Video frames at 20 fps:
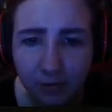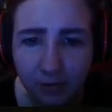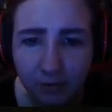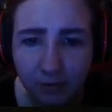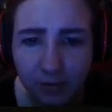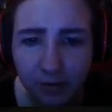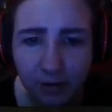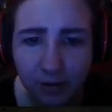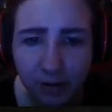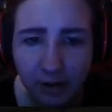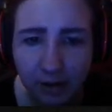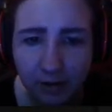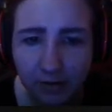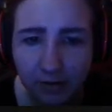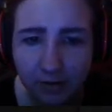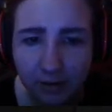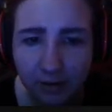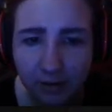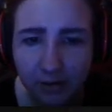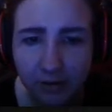realize
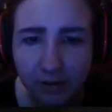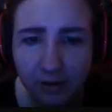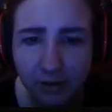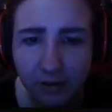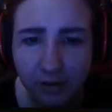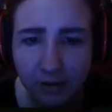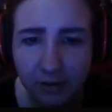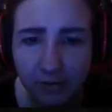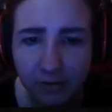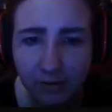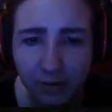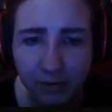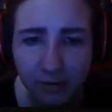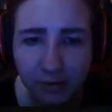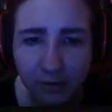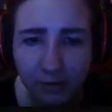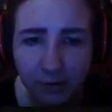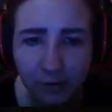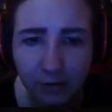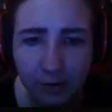that nothing is ever
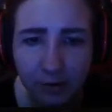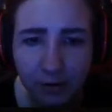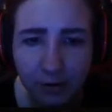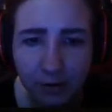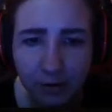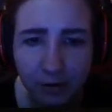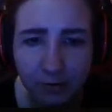going to be